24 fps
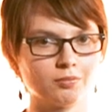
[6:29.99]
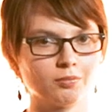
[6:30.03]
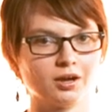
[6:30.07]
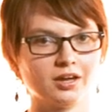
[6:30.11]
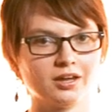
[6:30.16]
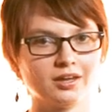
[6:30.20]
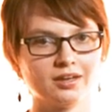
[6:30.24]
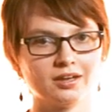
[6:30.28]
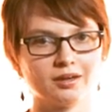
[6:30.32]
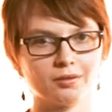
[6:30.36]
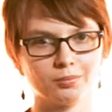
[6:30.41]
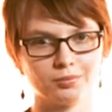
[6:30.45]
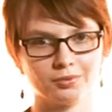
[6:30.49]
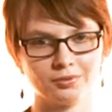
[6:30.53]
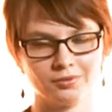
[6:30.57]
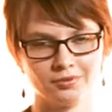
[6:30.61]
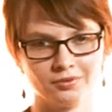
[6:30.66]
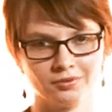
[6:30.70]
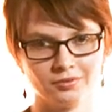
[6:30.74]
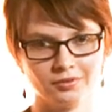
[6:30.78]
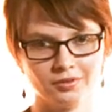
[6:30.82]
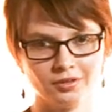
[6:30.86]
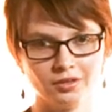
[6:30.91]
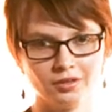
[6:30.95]
at my hip,
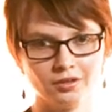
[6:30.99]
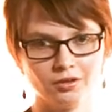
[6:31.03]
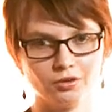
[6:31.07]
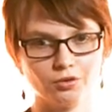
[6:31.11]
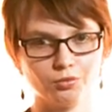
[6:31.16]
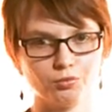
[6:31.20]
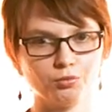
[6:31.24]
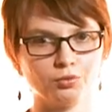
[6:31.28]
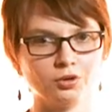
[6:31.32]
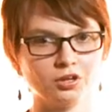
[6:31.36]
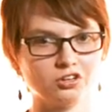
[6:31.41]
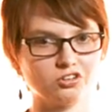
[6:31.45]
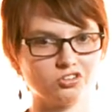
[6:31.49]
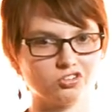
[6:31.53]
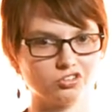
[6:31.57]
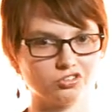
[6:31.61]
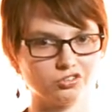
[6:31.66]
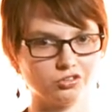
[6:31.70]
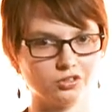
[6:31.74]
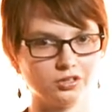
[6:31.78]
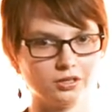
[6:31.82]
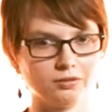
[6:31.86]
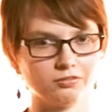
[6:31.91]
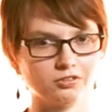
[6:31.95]

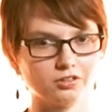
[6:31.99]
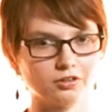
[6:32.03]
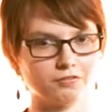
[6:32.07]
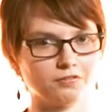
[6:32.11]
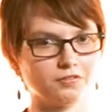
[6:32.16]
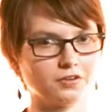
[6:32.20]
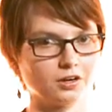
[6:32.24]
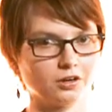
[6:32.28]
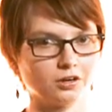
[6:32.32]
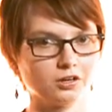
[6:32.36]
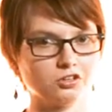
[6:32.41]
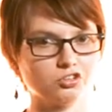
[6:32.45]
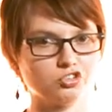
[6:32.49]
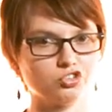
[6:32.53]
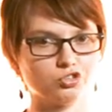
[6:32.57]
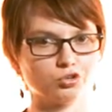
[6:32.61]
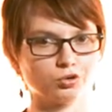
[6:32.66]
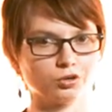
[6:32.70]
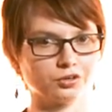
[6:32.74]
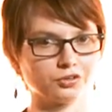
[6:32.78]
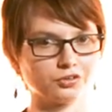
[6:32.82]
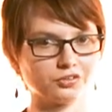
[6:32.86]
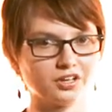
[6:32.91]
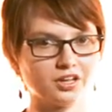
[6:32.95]
which leaves a very
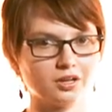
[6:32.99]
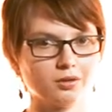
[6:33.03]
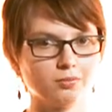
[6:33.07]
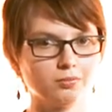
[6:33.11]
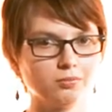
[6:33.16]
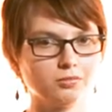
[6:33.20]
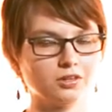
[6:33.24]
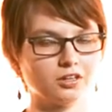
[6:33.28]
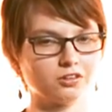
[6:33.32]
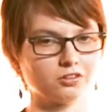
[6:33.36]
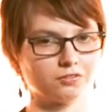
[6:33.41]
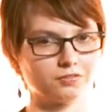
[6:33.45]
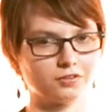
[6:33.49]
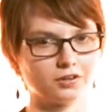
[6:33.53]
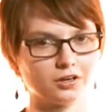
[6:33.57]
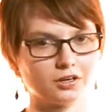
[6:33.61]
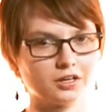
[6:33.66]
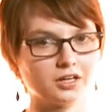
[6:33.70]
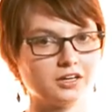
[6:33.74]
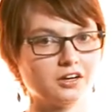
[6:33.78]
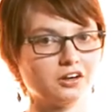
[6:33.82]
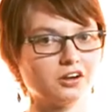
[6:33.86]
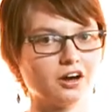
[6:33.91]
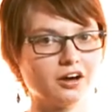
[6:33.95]
short limb that's
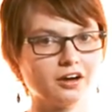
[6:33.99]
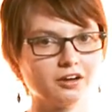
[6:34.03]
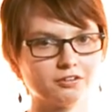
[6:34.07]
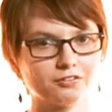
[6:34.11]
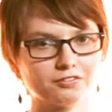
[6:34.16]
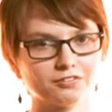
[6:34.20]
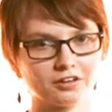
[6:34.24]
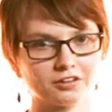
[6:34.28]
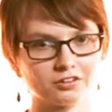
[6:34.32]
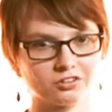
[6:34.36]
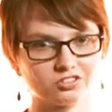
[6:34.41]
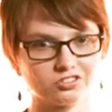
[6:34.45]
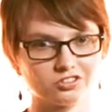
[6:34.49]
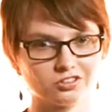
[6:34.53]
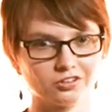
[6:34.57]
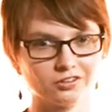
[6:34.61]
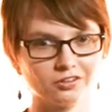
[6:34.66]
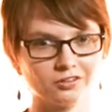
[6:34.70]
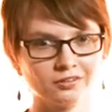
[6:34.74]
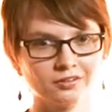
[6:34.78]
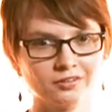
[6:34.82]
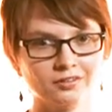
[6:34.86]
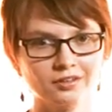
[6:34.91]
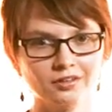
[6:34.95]
very
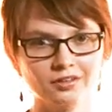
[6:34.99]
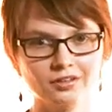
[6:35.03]
non-functional,